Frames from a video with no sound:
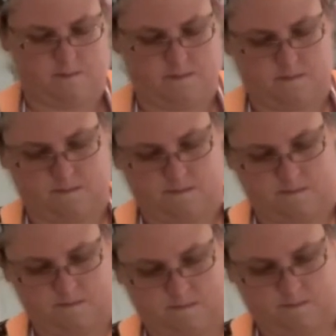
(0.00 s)

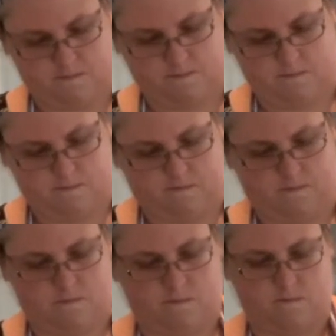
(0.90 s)

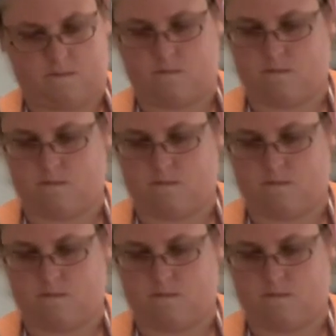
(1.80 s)
No one is speaking in this clip.